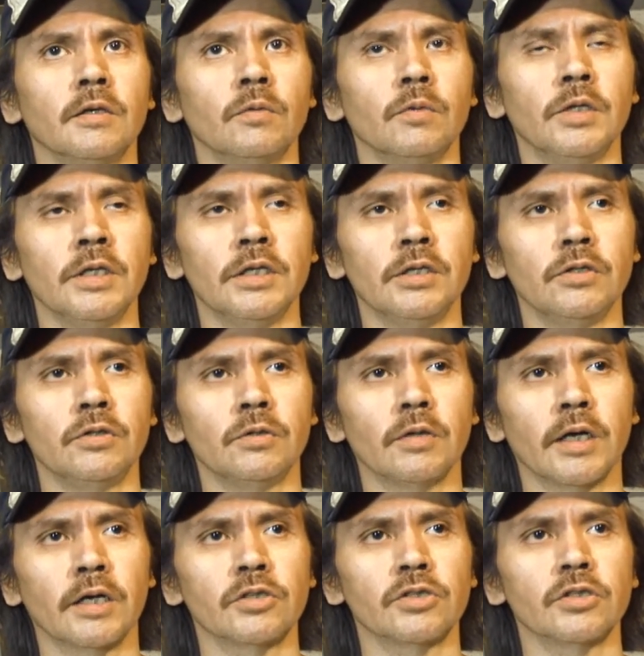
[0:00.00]
We need
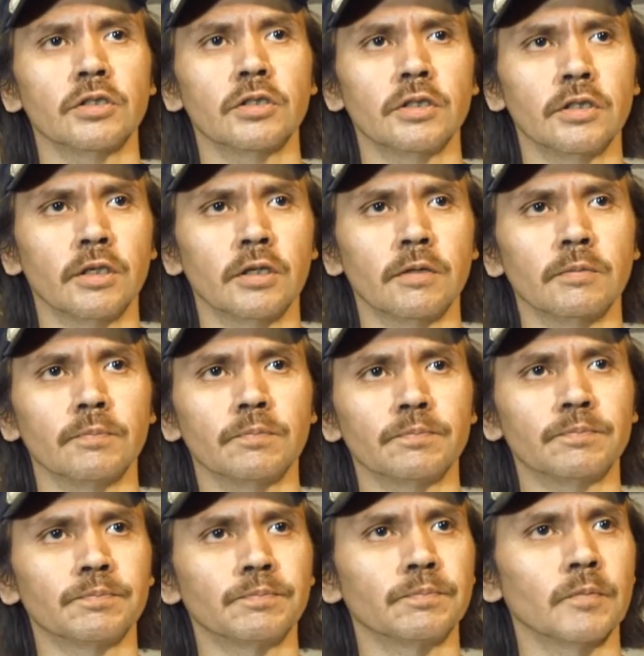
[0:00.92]
to actually
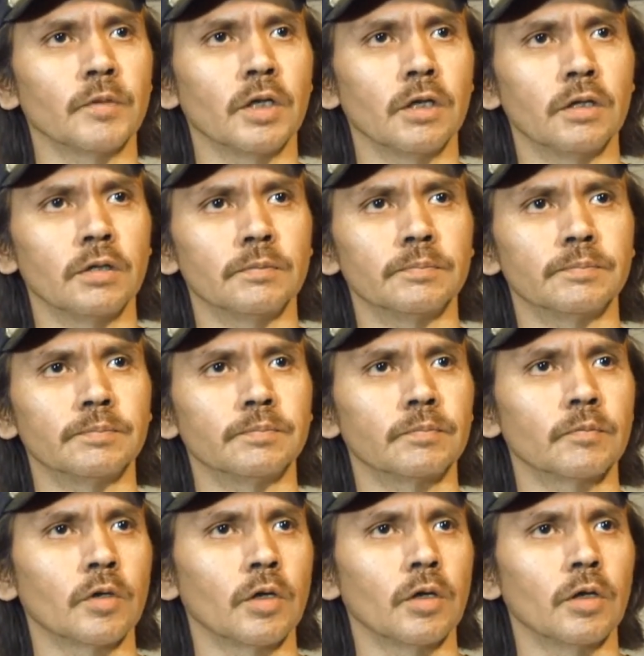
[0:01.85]
um, um,
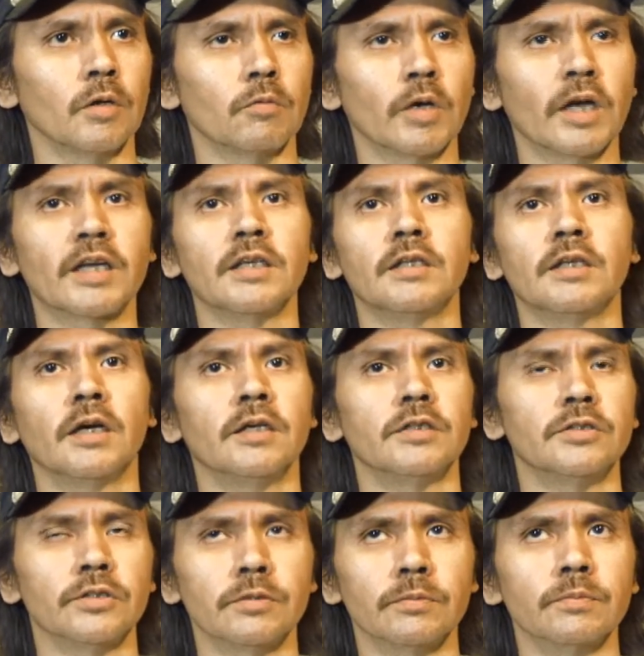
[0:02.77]

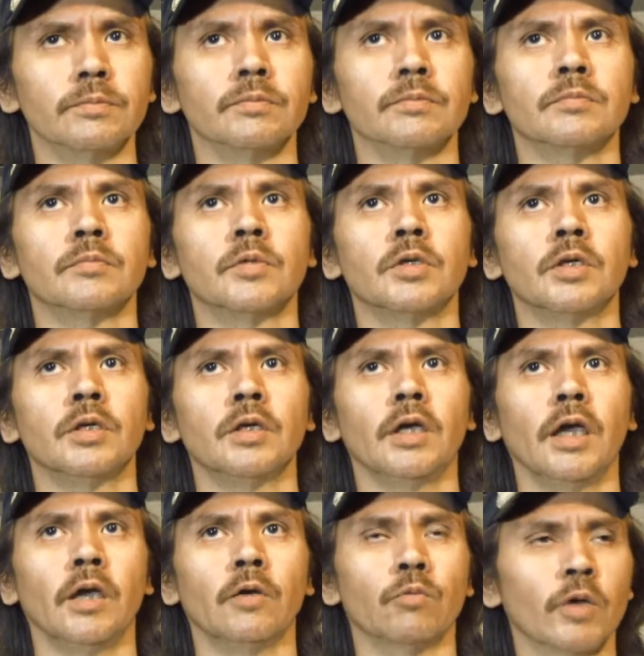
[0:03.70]
recognize them
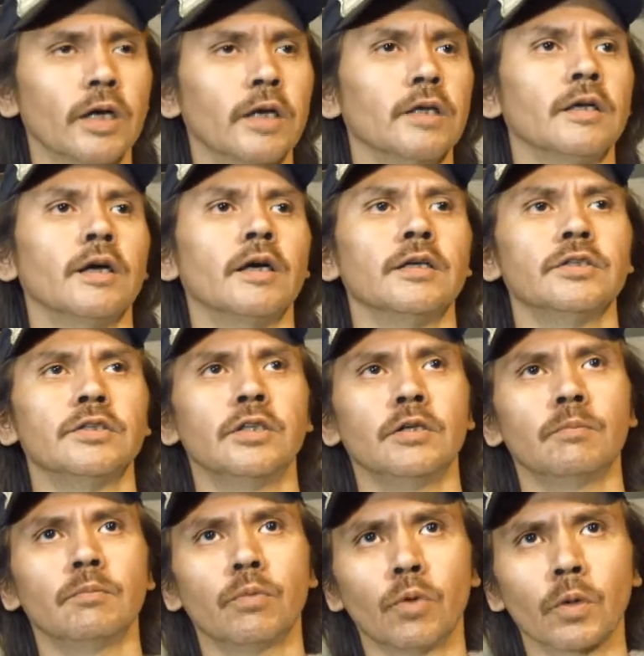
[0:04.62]
and recognize
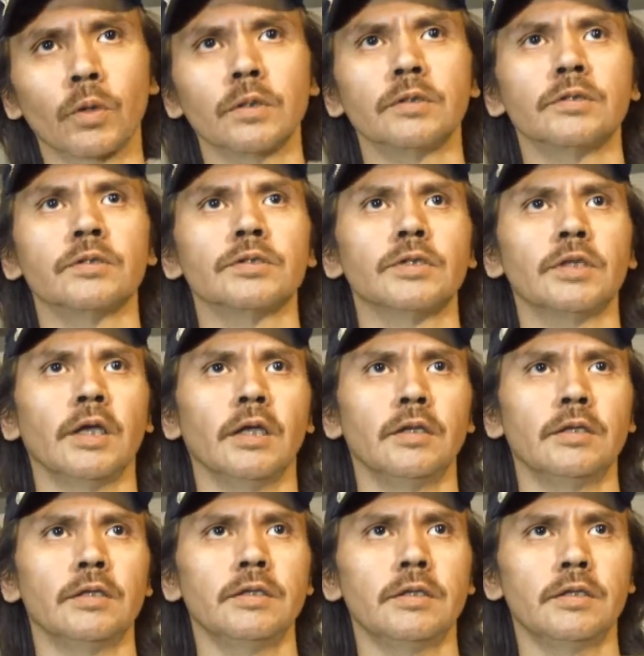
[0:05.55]
the importance
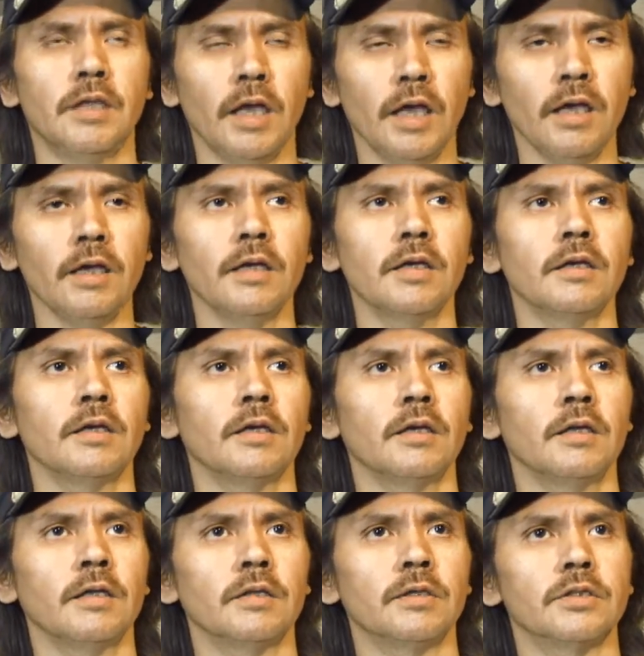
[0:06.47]
and take
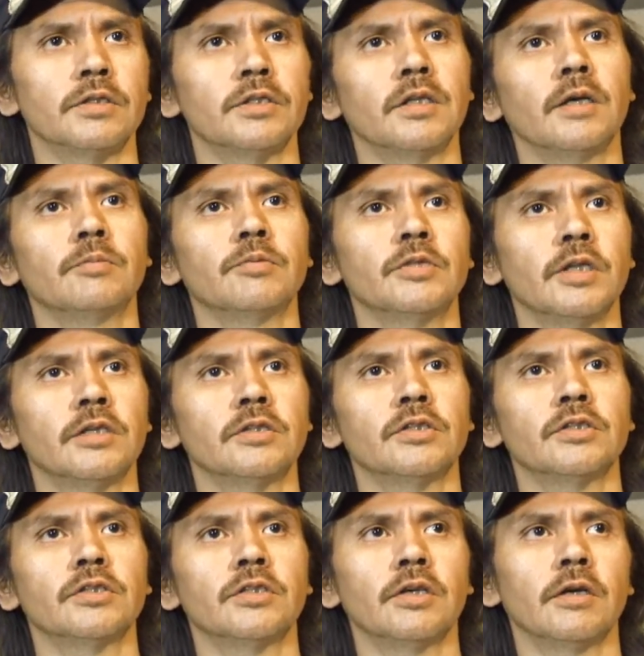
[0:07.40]
the steps
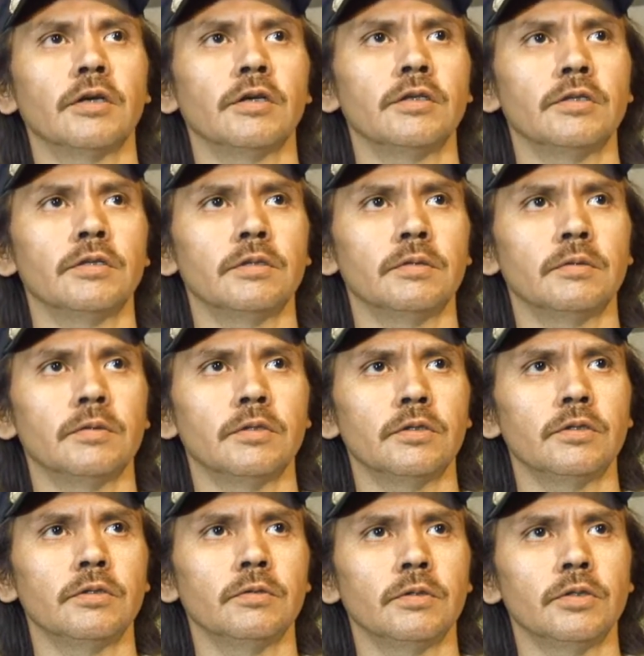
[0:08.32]
necessary to,
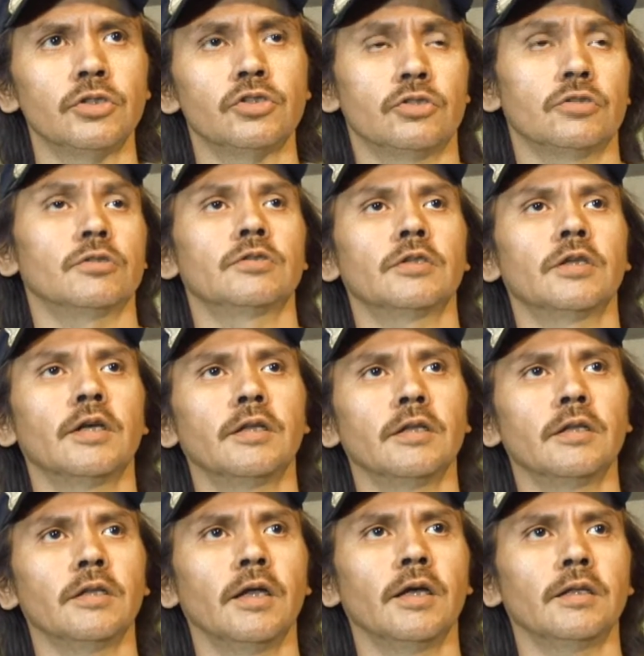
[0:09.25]
to ensure
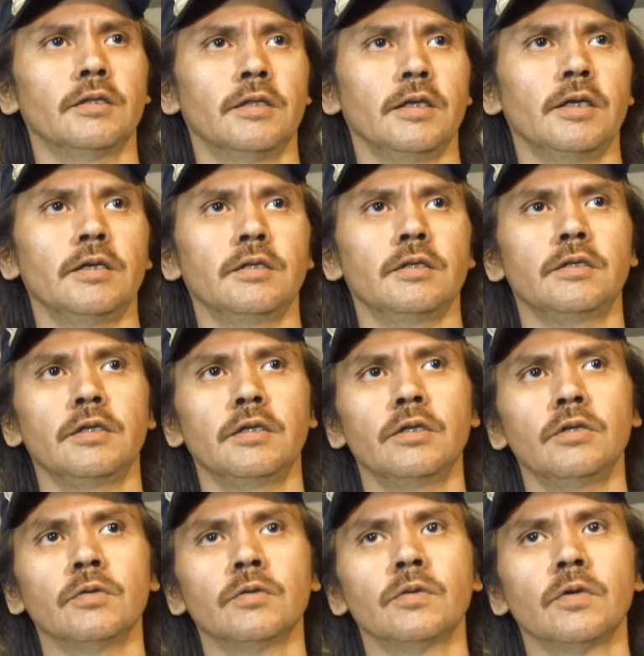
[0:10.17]
that, that they
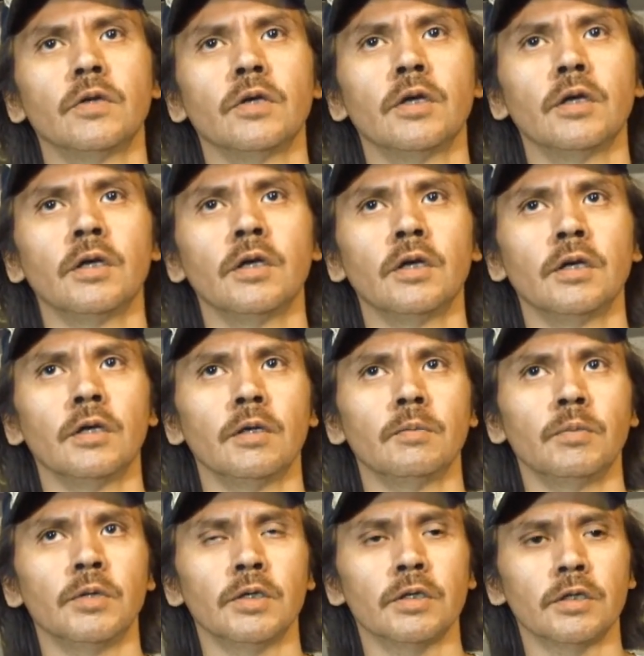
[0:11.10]
continue
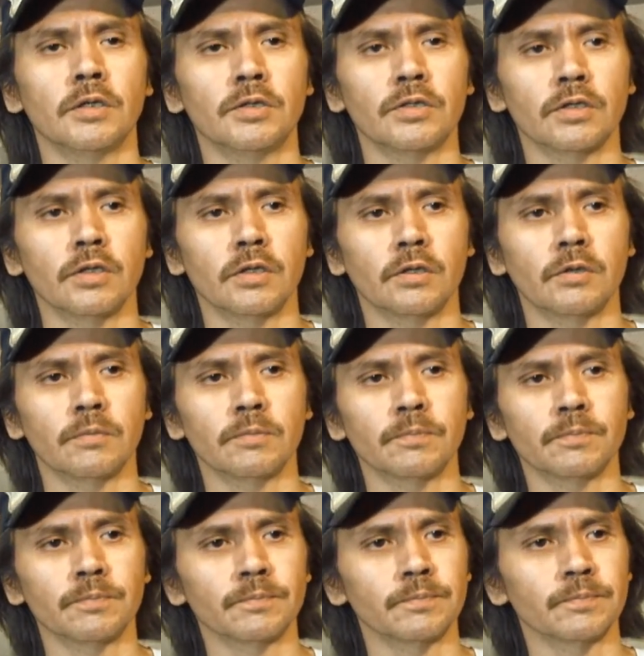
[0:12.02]
because
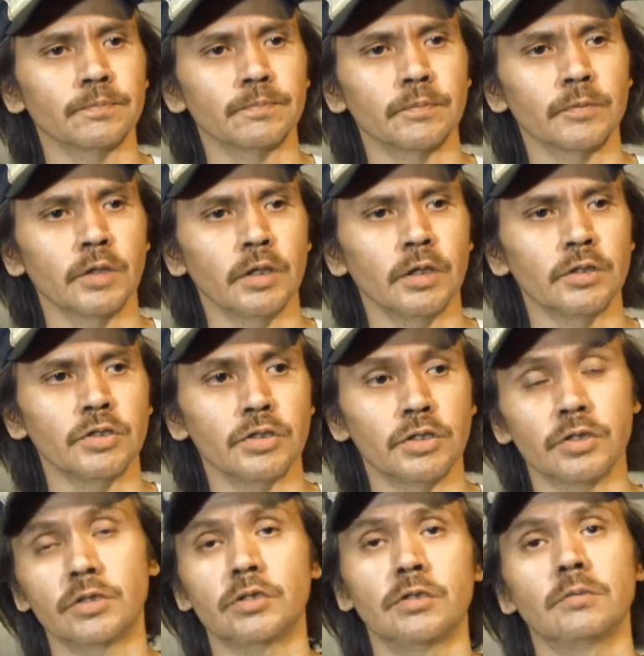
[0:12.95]
um, it's
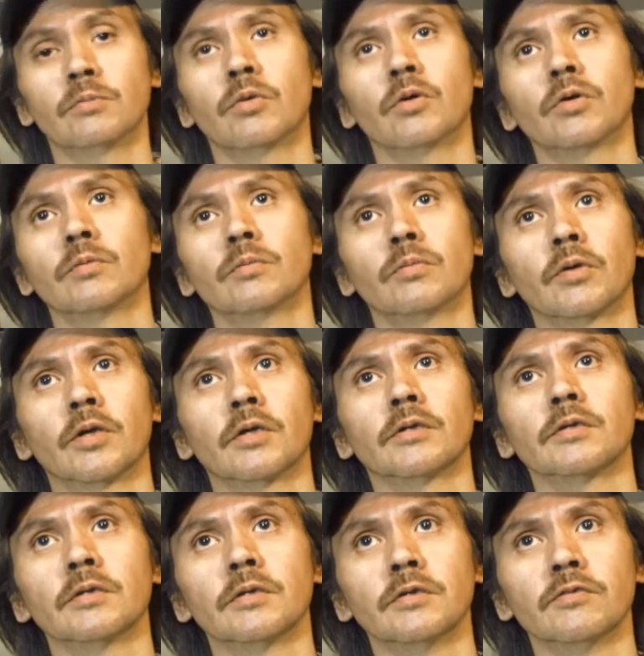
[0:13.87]
just an important
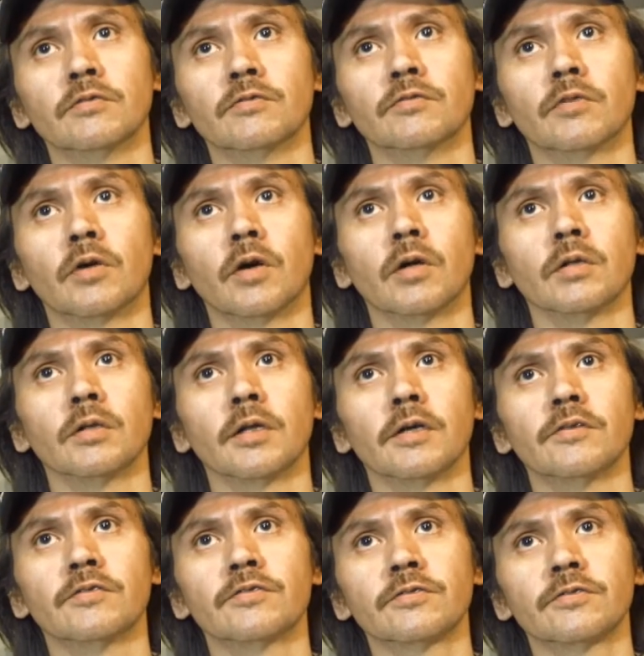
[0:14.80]
part of all
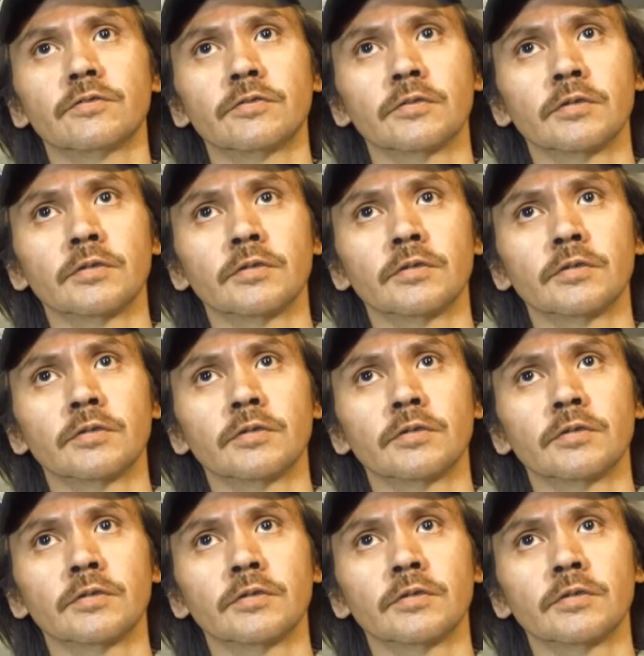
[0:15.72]
life.